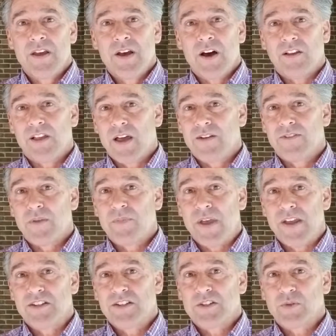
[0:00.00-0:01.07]
A lot of our
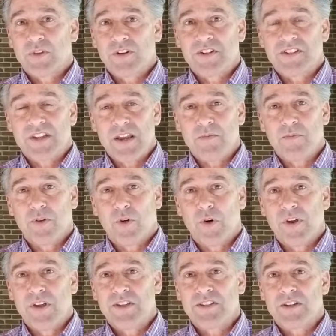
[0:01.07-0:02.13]
pensions with our state
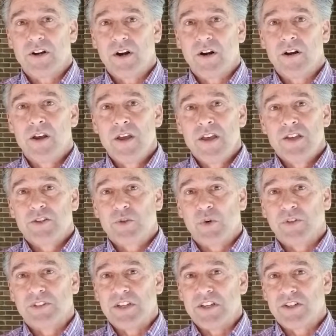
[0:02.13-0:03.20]
employees and our school
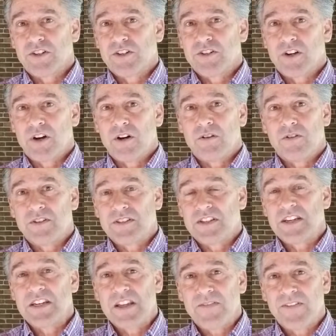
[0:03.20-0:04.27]
teachers are
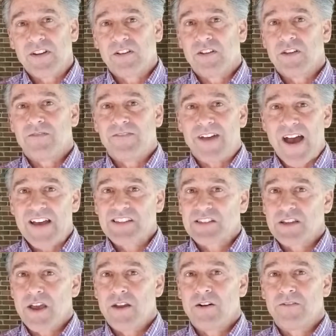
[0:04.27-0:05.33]
significantly and vastly
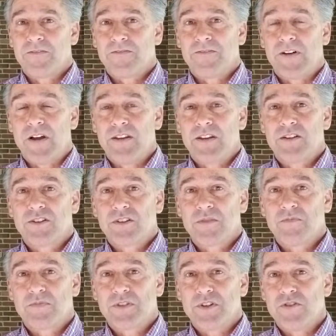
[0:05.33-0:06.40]
underfunded to the
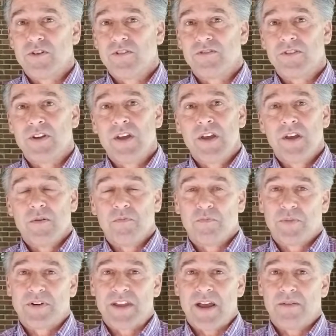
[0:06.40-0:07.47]
tune of
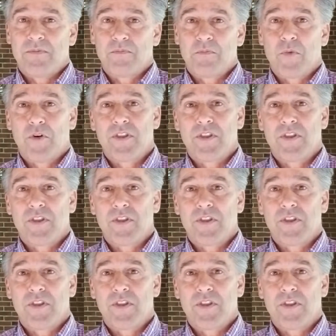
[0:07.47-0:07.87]
more